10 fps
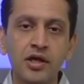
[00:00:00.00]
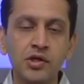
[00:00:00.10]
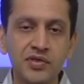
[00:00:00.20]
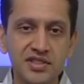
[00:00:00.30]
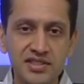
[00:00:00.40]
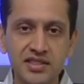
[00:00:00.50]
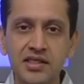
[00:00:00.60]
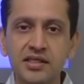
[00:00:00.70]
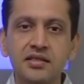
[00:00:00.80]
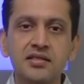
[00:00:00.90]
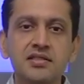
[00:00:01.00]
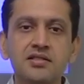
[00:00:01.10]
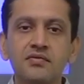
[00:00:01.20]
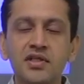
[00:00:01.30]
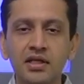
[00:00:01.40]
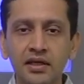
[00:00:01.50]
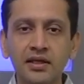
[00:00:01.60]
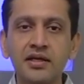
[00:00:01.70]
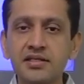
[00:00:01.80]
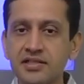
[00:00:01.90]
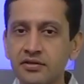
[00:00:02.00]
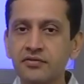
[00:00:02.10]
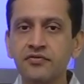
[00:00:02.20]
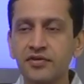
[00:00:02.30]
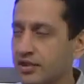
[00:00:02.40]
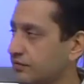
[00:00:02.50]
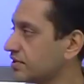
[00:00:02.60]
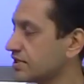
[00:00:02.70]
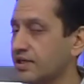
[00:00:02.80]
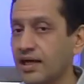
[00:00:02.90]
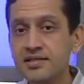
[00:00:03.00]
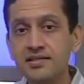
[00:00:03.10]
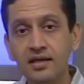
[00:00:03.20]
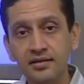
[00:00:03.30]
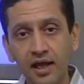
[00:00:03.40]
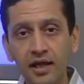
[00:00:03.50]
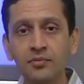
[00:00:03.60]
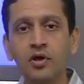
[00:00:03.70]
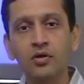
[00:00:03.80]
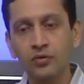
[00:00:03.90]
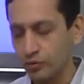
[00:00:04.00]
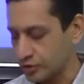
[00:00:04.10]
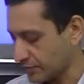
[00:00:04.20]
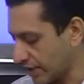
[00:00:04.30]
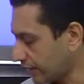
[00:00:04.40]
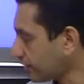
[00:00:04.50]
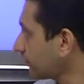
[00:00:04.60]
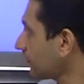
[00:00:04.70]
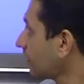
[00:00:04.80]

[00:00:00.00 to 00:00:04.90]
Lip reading: And you will see this with increasing frequency as time goes by.